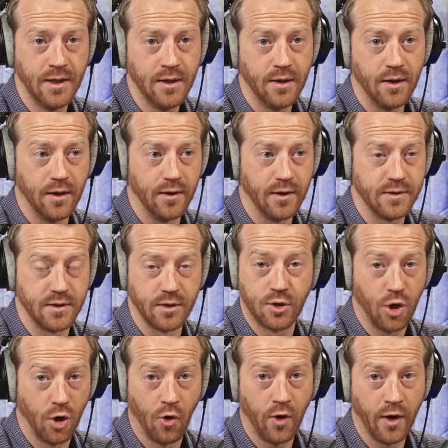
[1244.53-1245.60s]
That's the
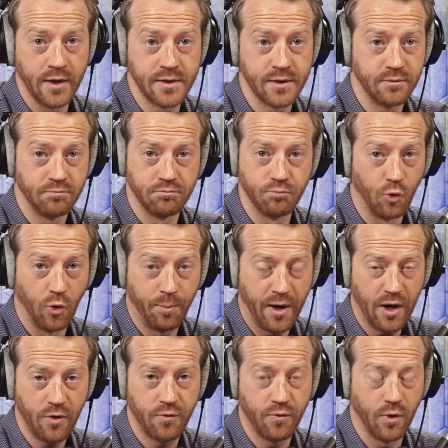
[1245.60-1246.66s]
current
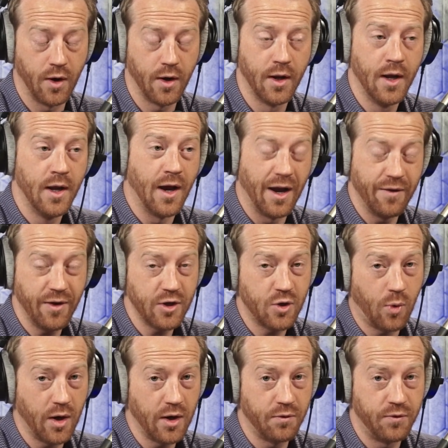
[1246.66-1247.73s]
repair for it. I've had
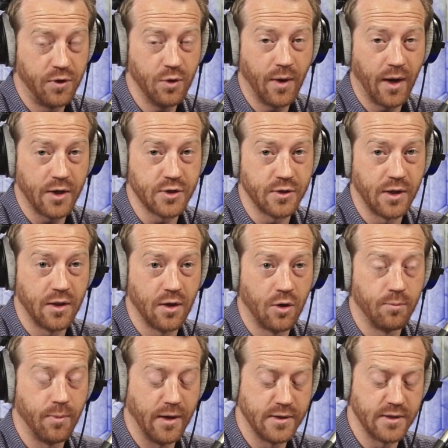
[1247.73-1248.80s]
quite a few actually though
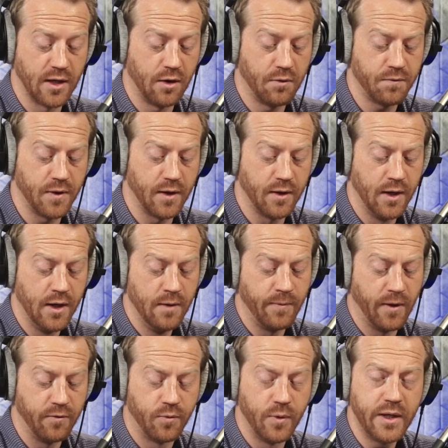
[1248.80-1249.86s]
myself, that
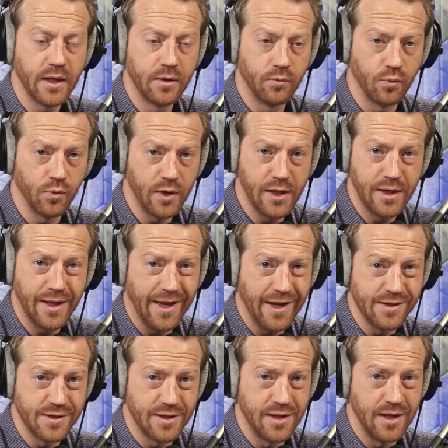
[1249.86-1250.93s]
if we can
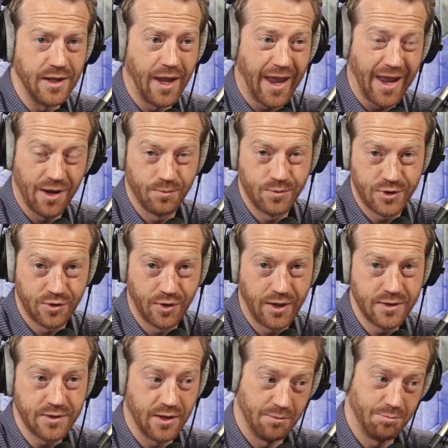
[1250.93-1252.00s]
re-engage the
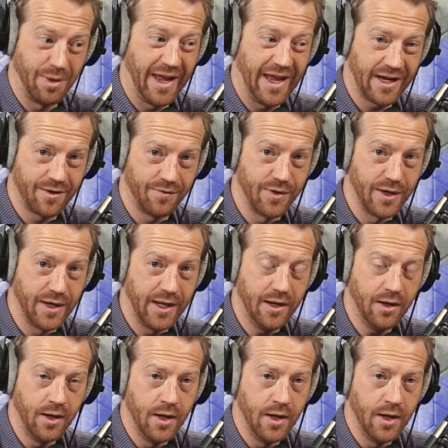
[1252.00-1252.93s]
hamstrings on the back of the knee,